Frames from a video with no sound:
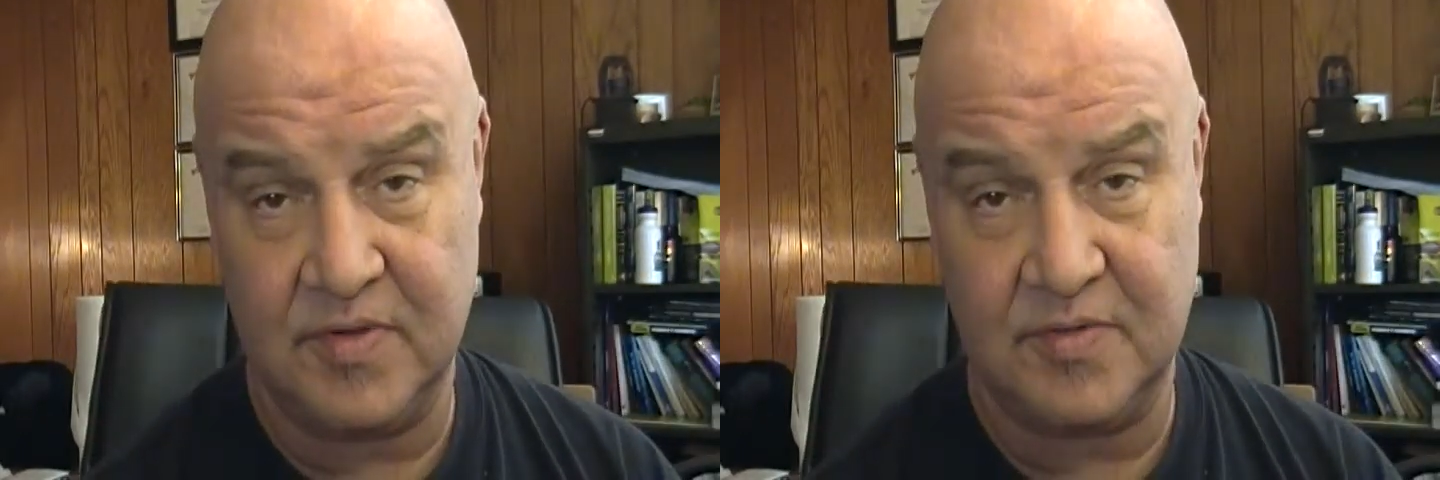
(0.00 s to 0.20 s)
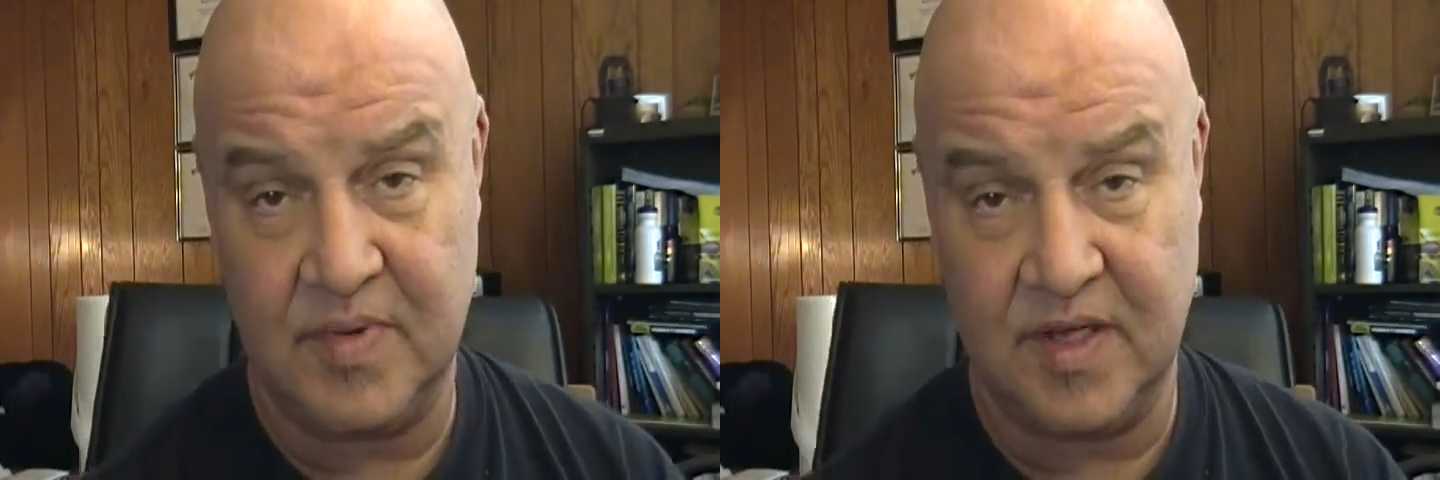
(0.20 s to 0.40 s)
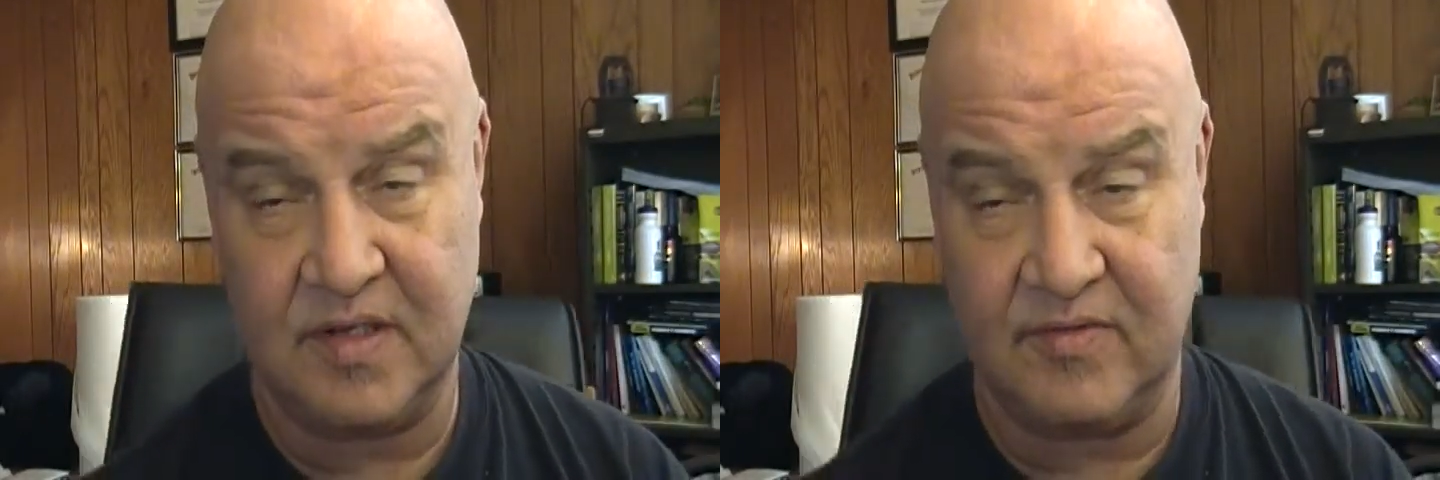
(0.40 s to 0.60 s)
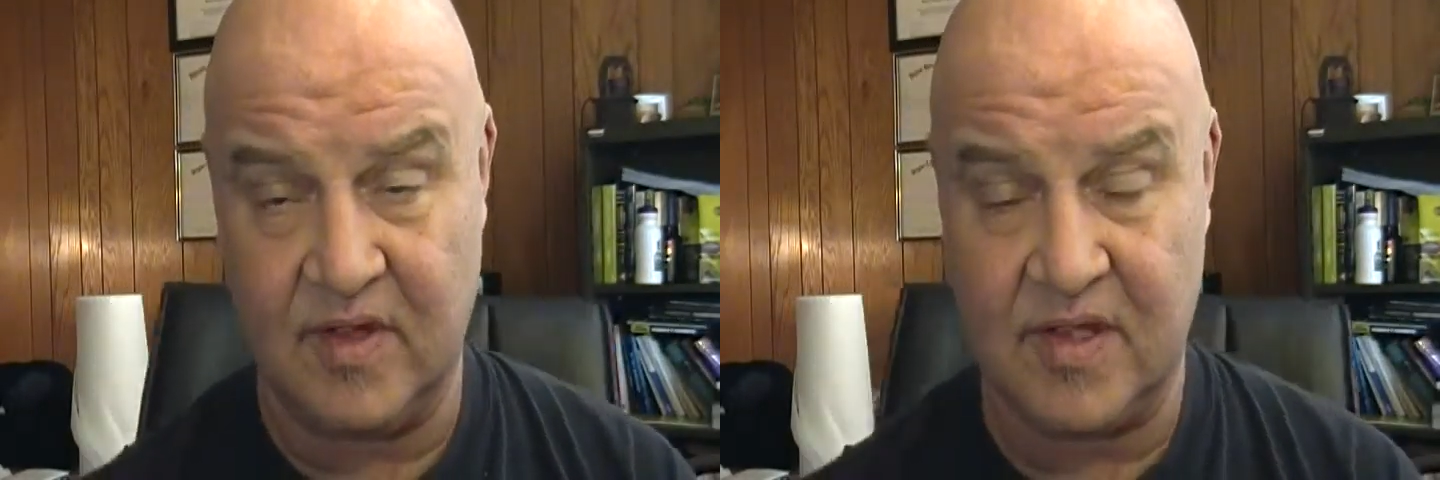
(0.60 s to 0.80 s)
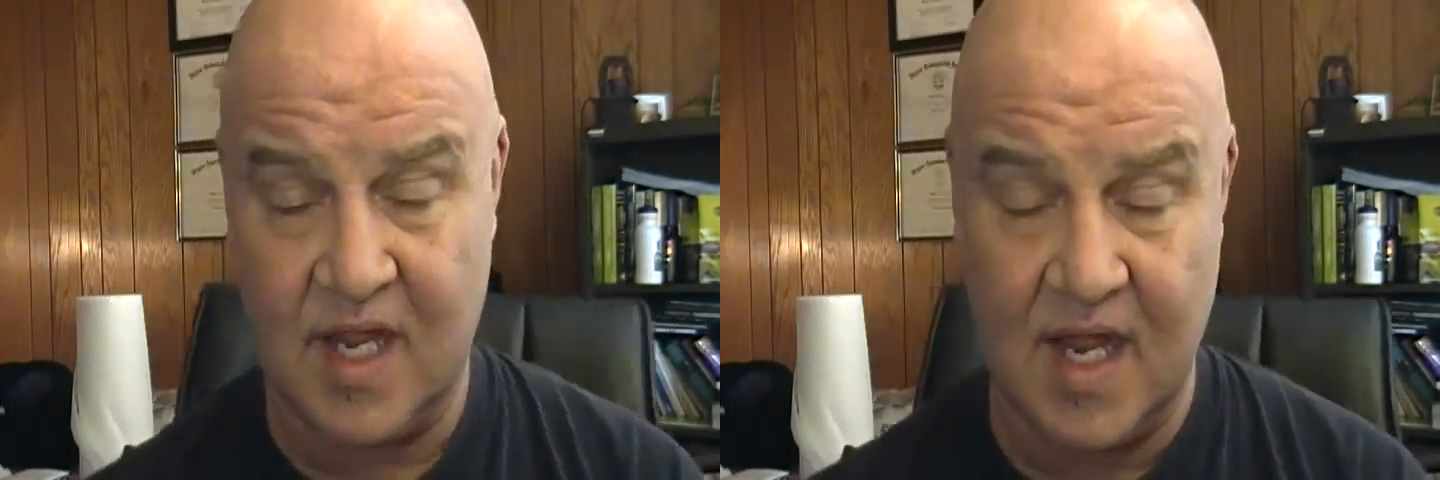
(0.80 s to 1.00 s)
perspective
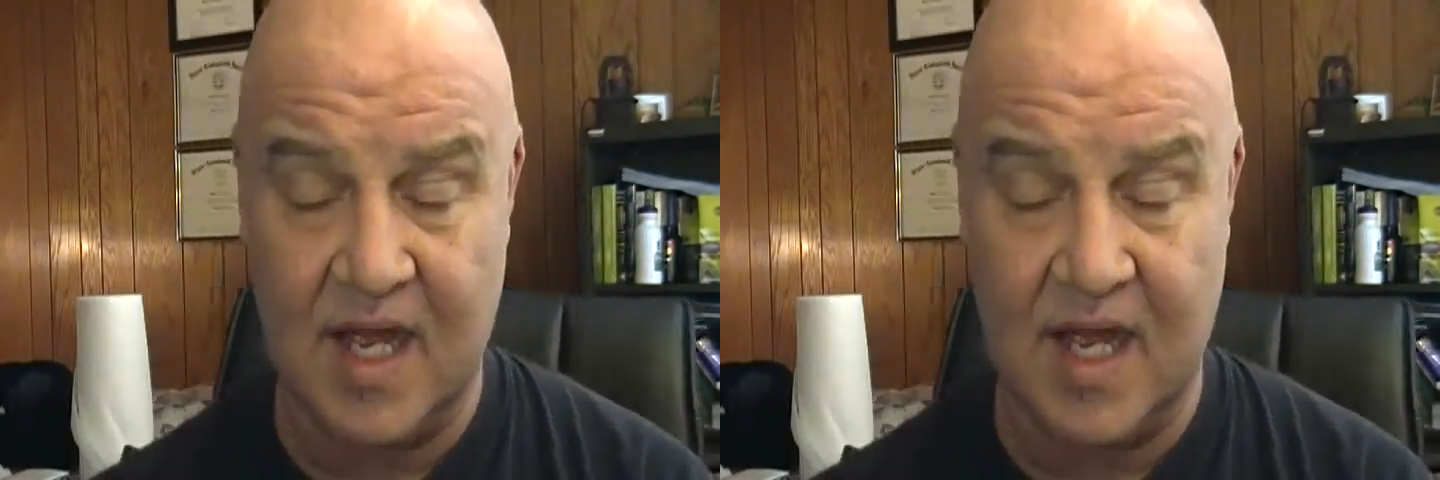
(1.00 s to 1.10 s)
that they